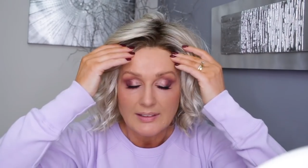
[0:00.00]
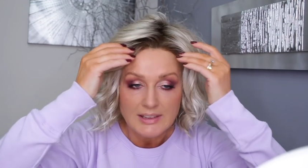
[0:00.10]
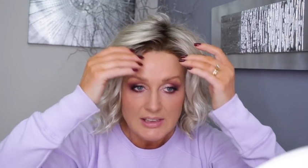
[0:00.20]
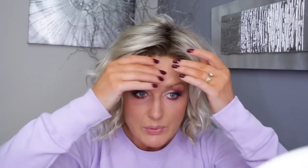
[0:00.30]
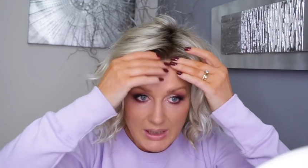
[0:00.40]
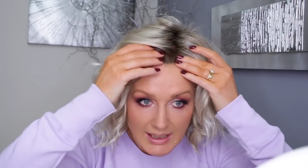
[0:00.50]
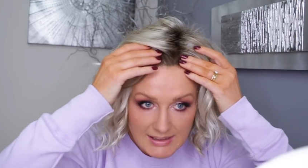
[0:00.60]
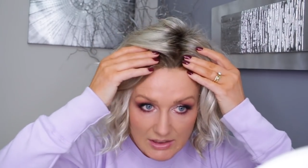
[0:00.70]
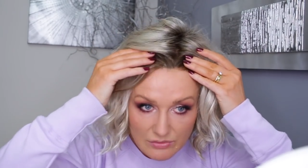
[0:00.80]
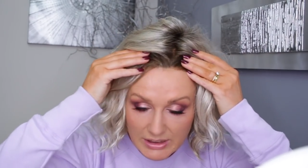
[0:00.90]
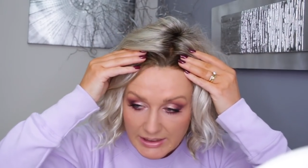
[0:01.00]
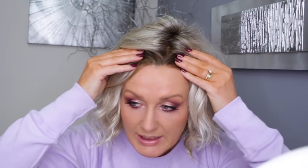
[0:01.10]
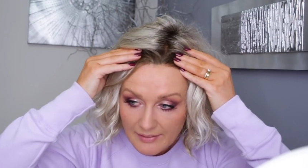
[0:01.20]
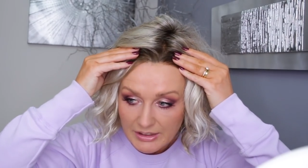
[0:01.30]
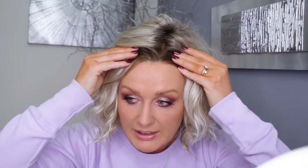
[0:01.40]
This wig has a really
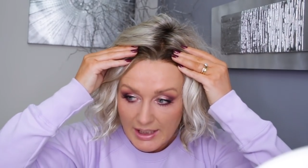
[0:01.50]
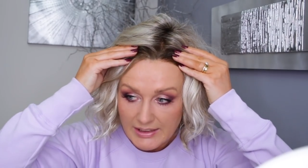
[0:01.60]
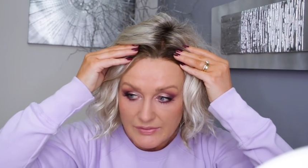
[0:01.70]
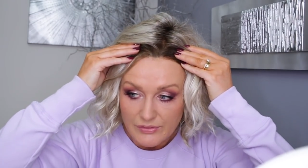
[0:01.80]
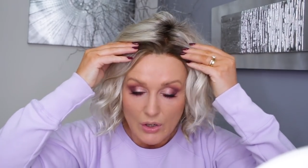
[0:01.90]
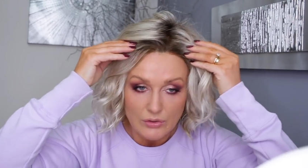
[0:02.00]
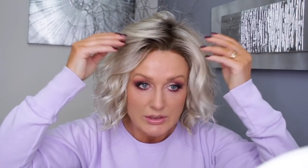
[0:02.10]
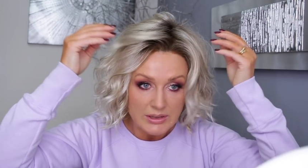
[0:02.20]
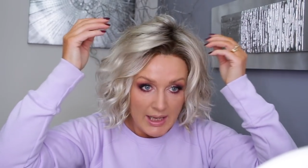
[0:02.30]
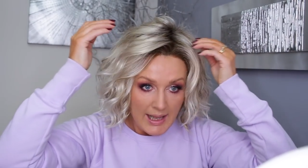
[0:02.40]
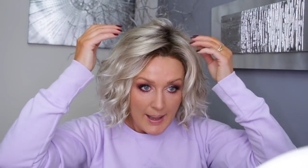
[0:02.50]
lovely lace front,